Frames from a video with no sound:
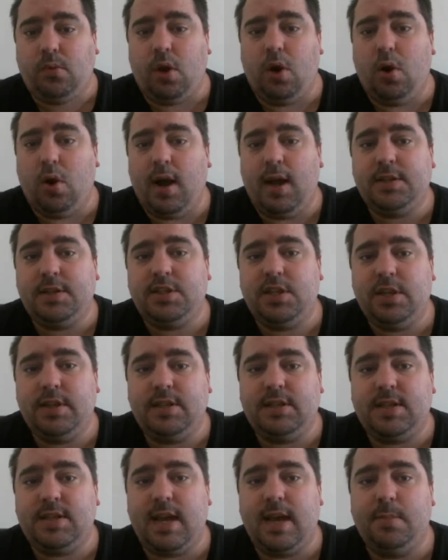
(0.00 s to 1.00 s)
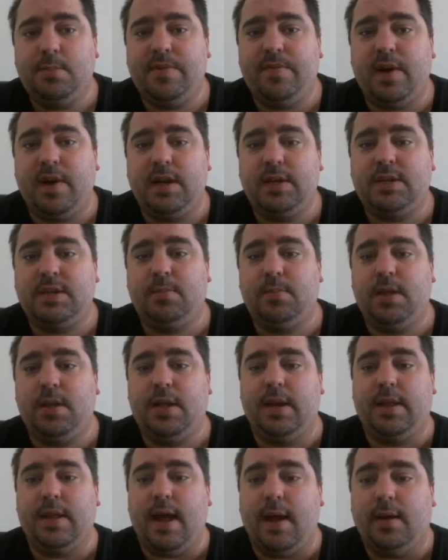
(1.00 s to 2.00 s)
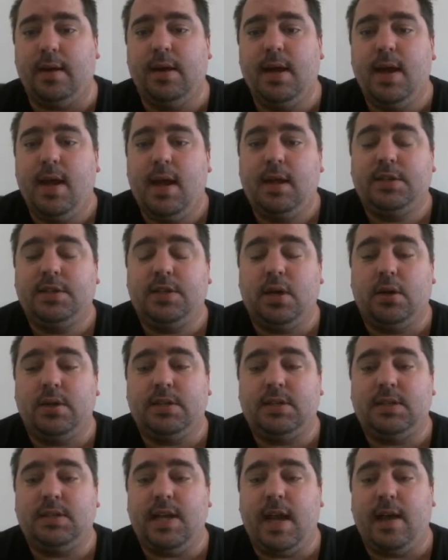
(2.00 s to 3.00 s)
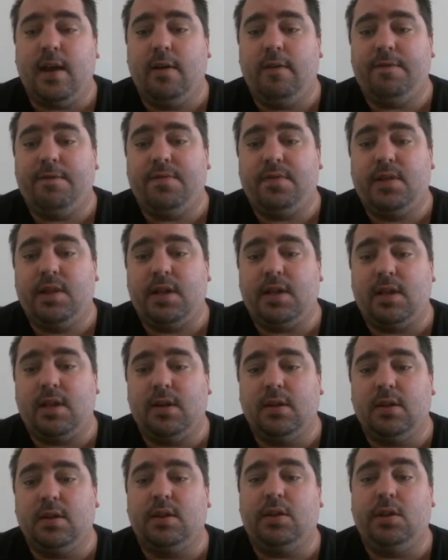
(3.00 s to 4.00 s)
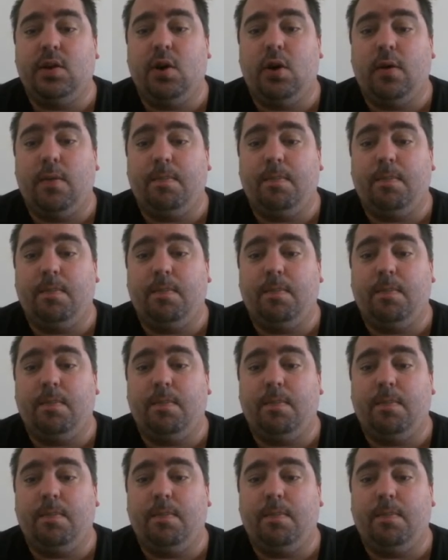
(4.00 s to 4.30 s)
All right, so this scheme's very similar to that. So instead of your